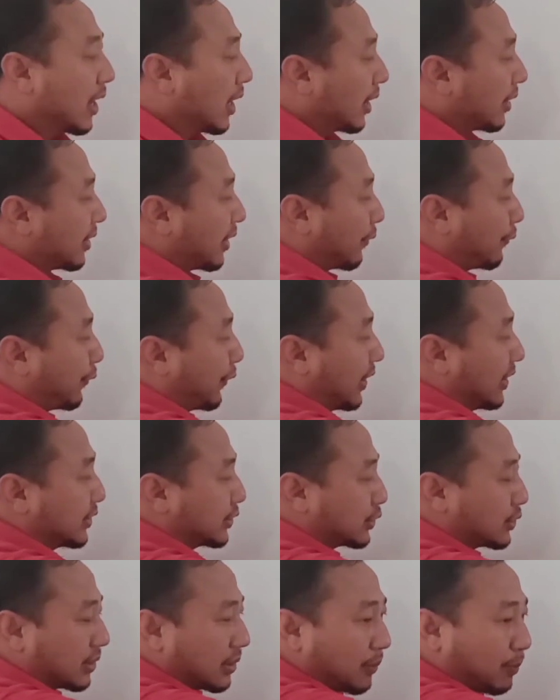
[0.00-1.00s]
The
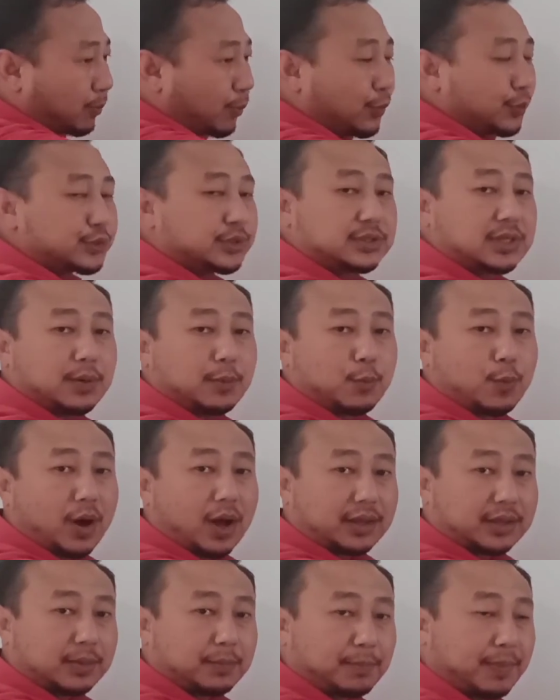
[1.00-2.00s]
fins push the
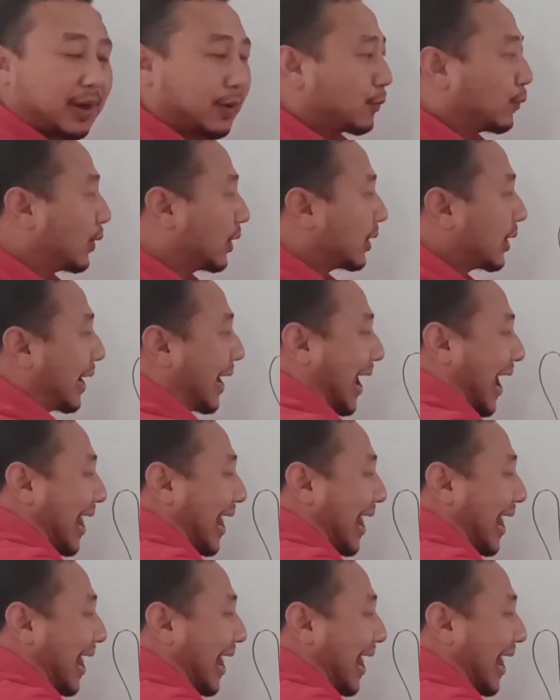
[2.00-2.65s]
water backward,